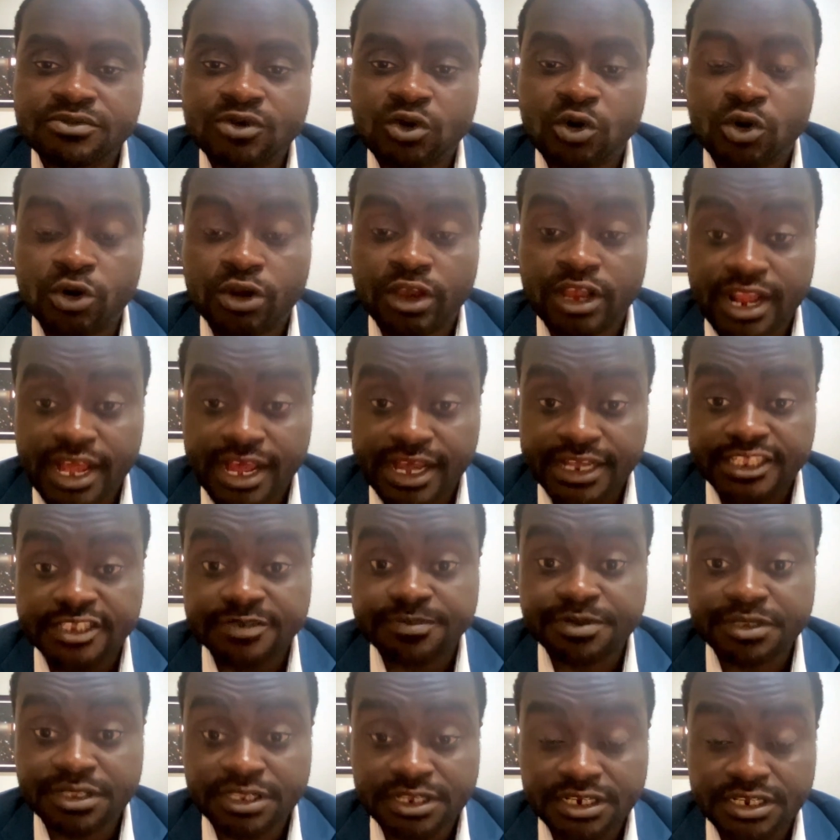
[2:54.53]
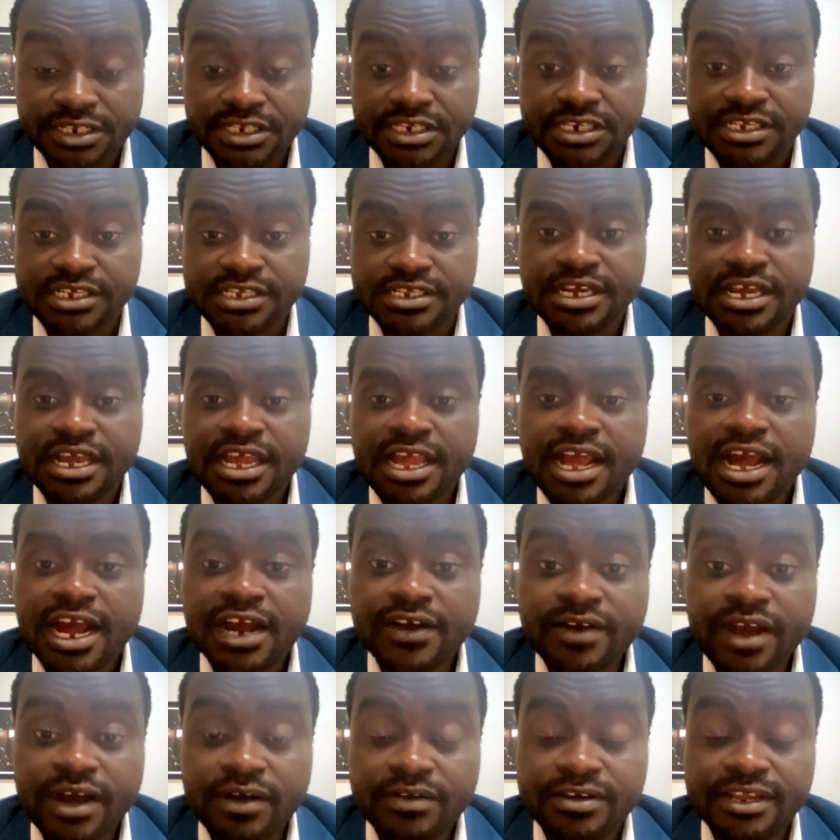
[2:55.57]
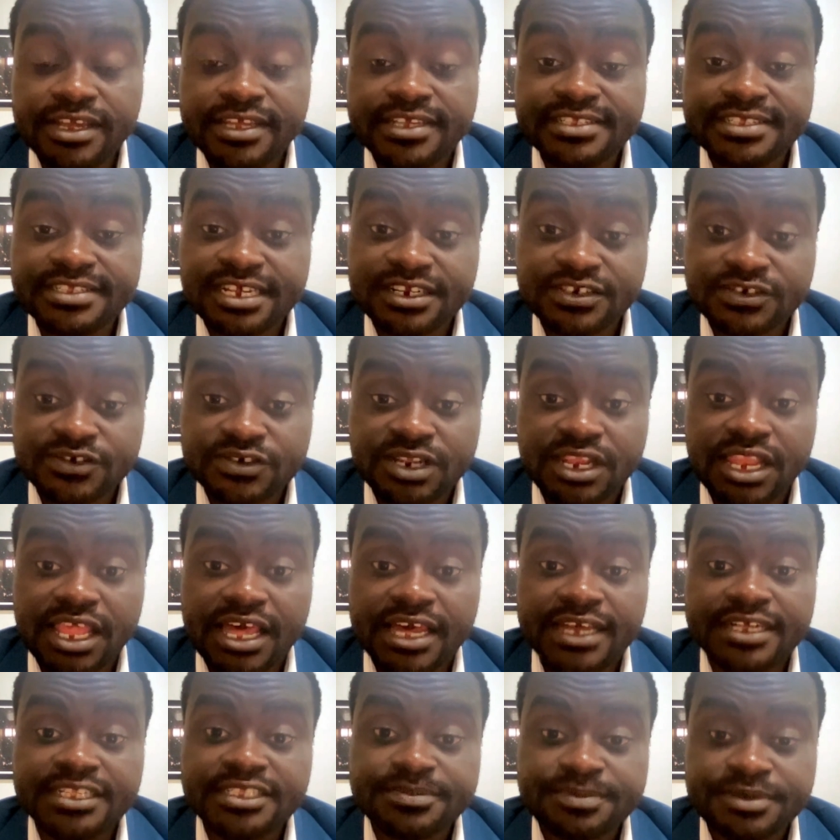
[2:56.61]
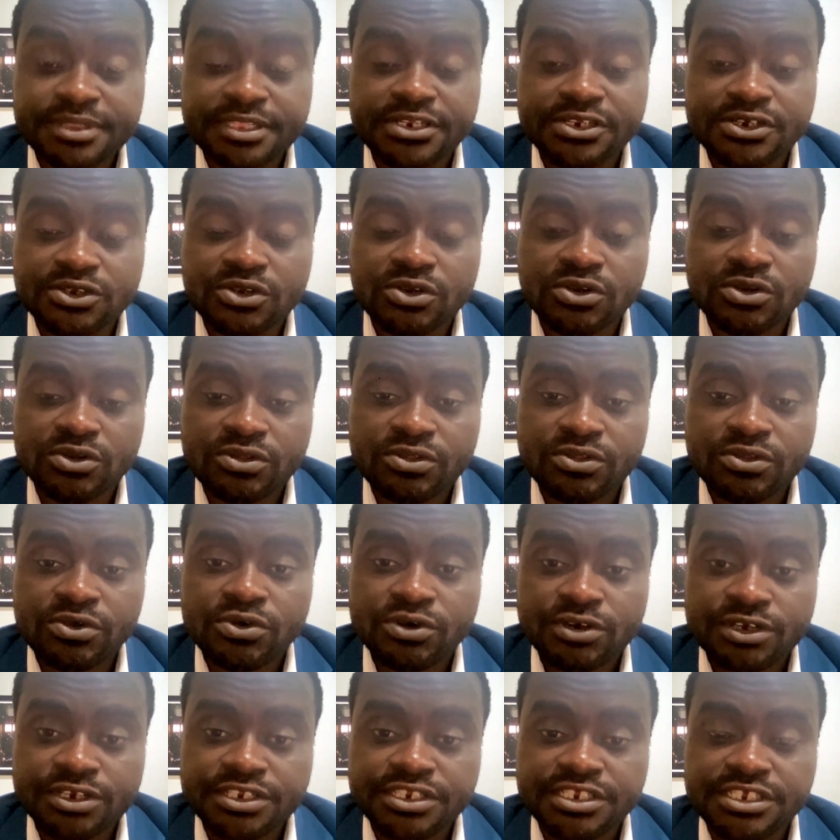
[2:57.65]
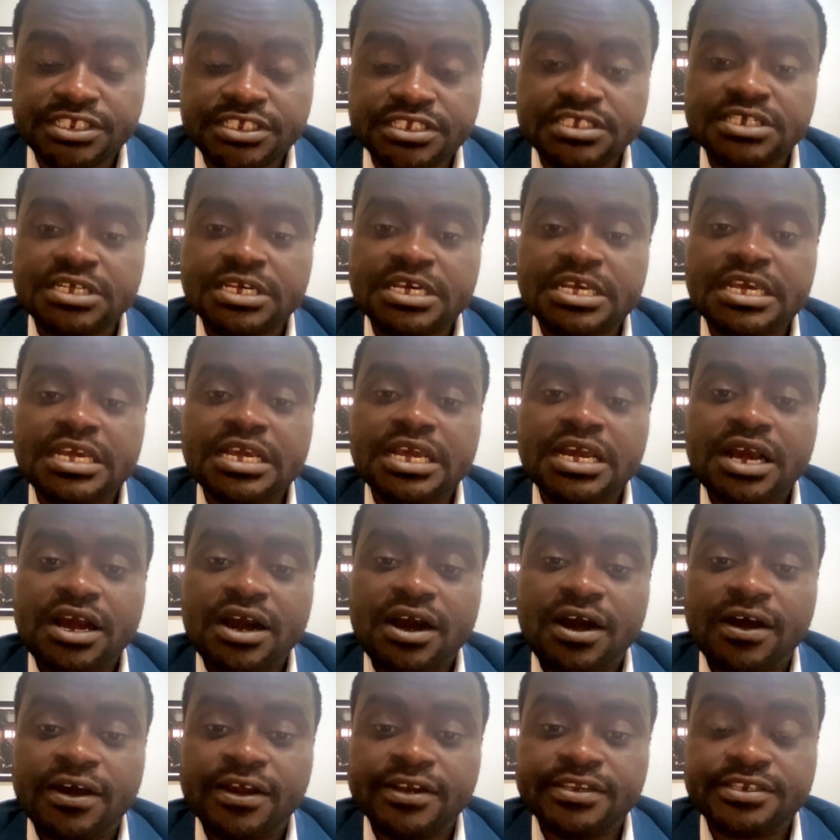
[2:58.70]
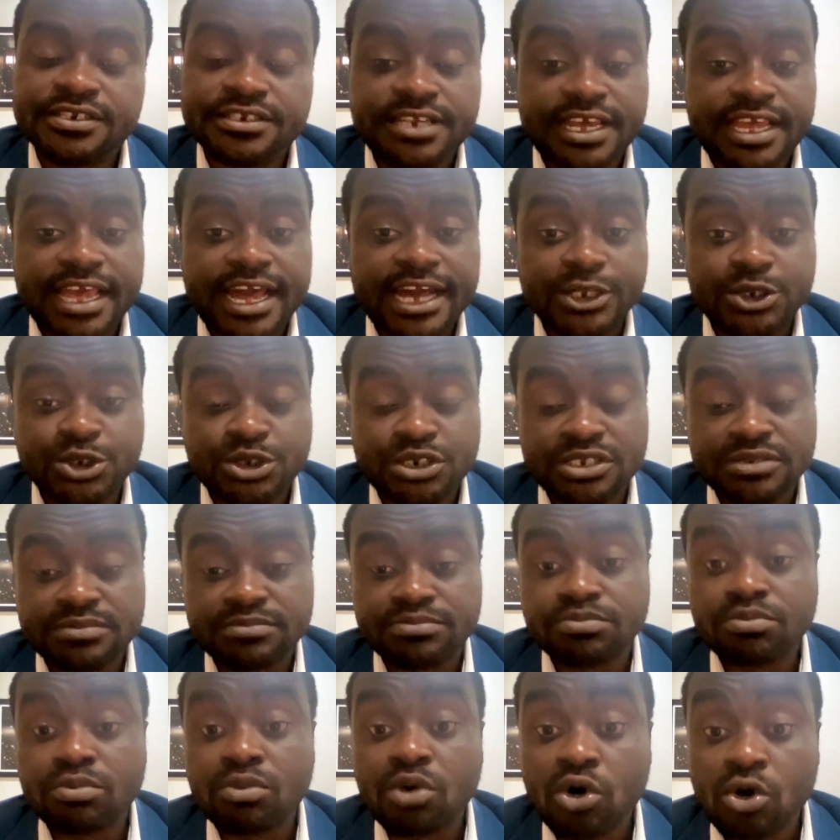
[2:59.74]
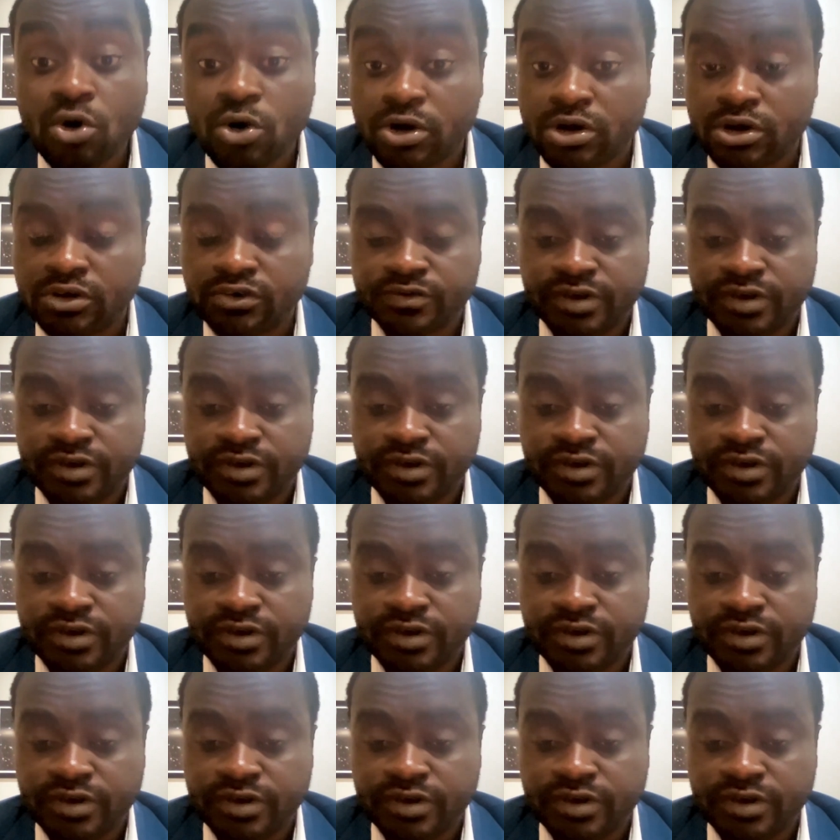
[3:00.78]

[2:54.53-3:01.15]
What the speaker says: organized politically around a centralized political authority are today actually more